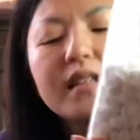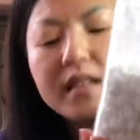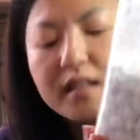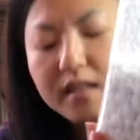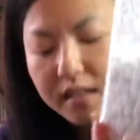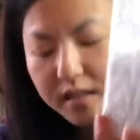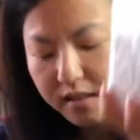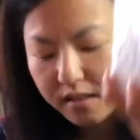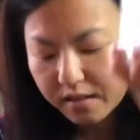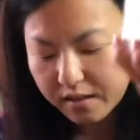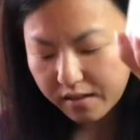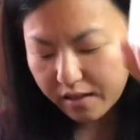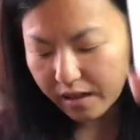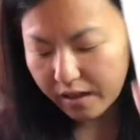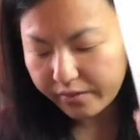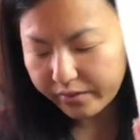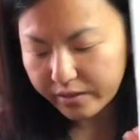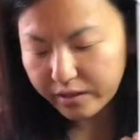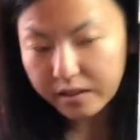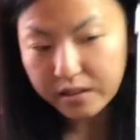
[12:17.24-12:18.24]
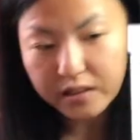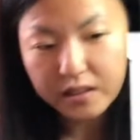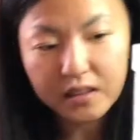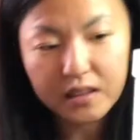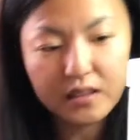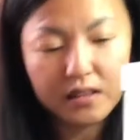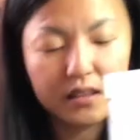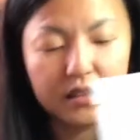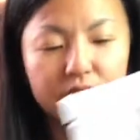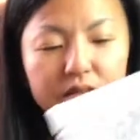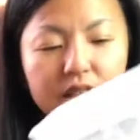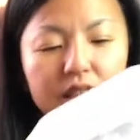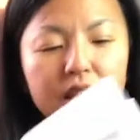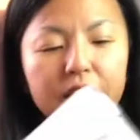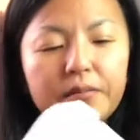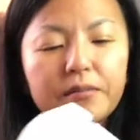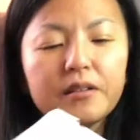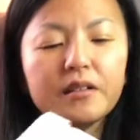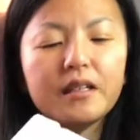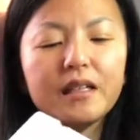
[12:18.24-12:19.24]
These are gravels. They're
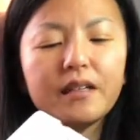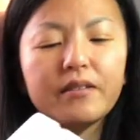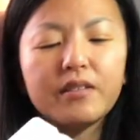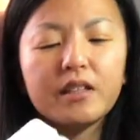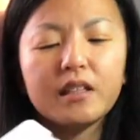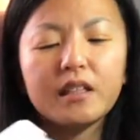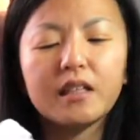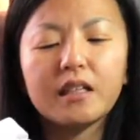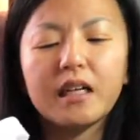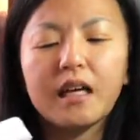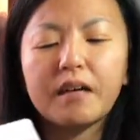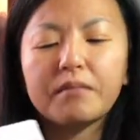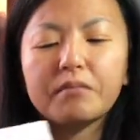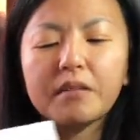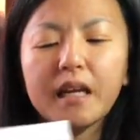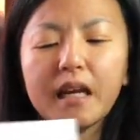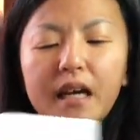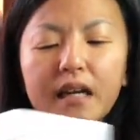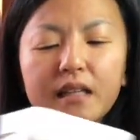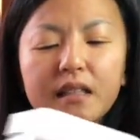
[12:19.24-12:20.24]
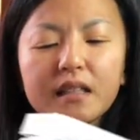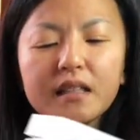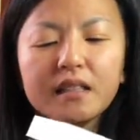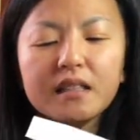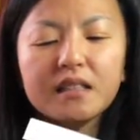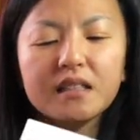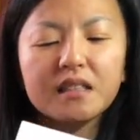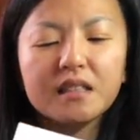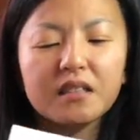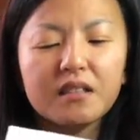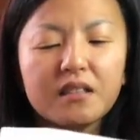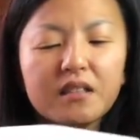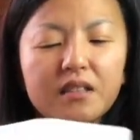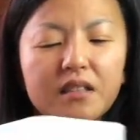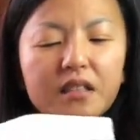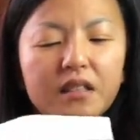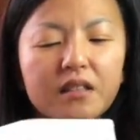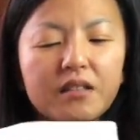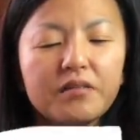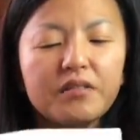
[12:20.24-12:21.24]
really pretty when you have cactus or
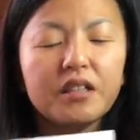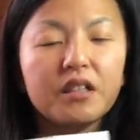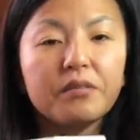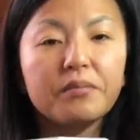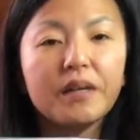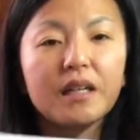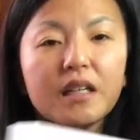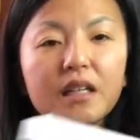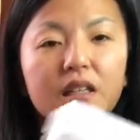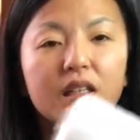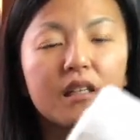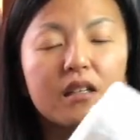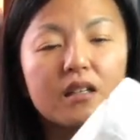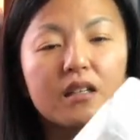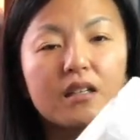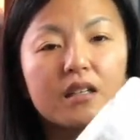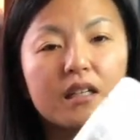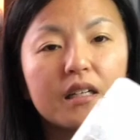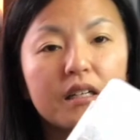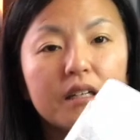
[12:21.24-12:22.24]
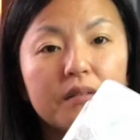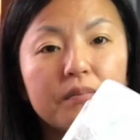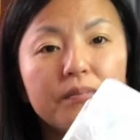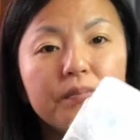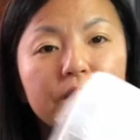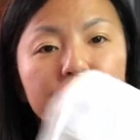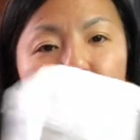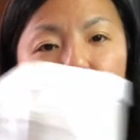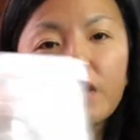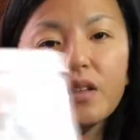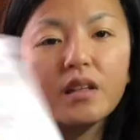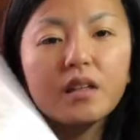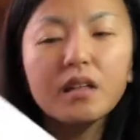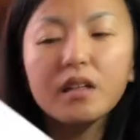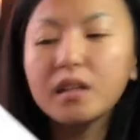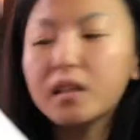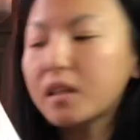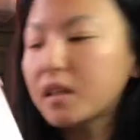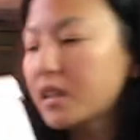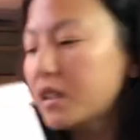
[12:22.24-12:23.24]
you want to make a tellurium.
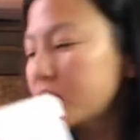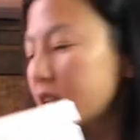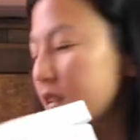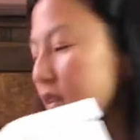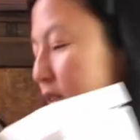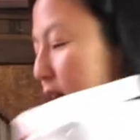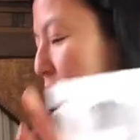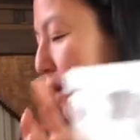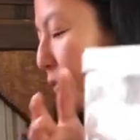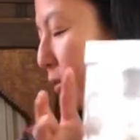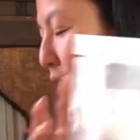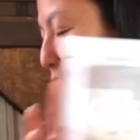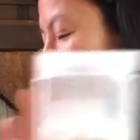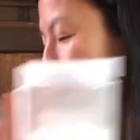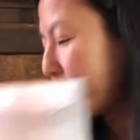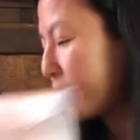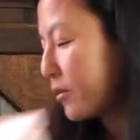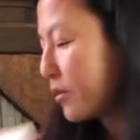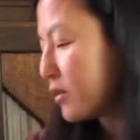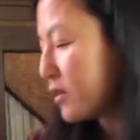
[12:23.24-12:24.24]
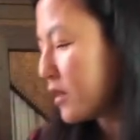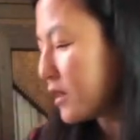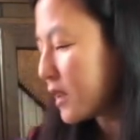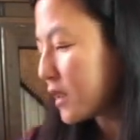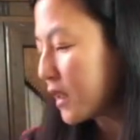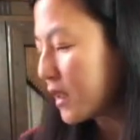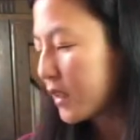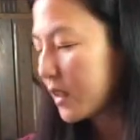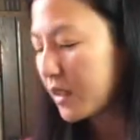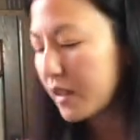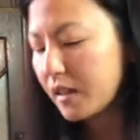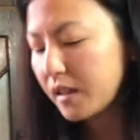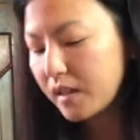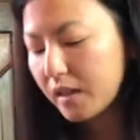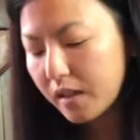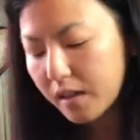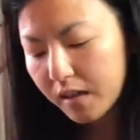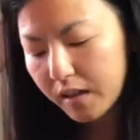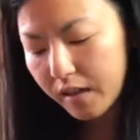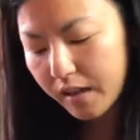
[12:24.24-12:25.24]
So I have gravels,
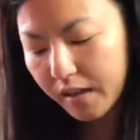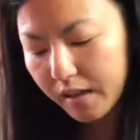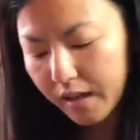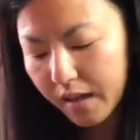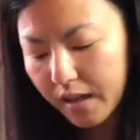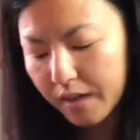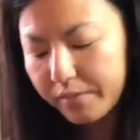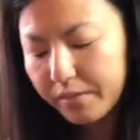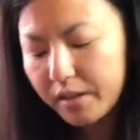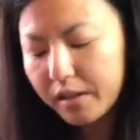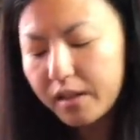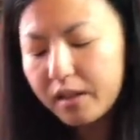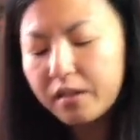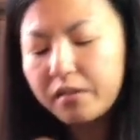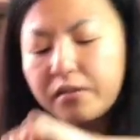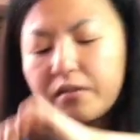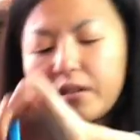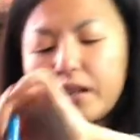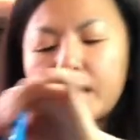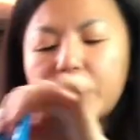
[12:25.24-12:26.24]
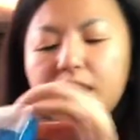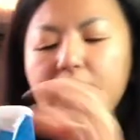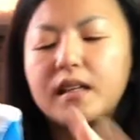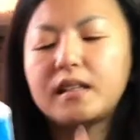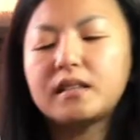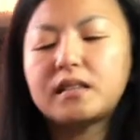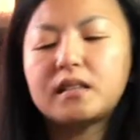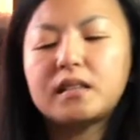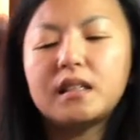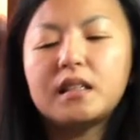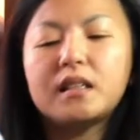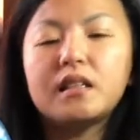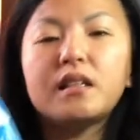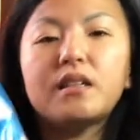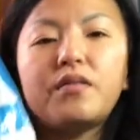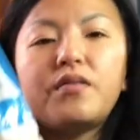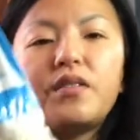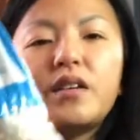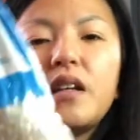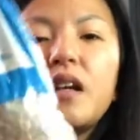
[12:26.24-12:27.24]
and I have another one that's in
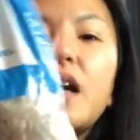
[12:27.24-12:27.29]
different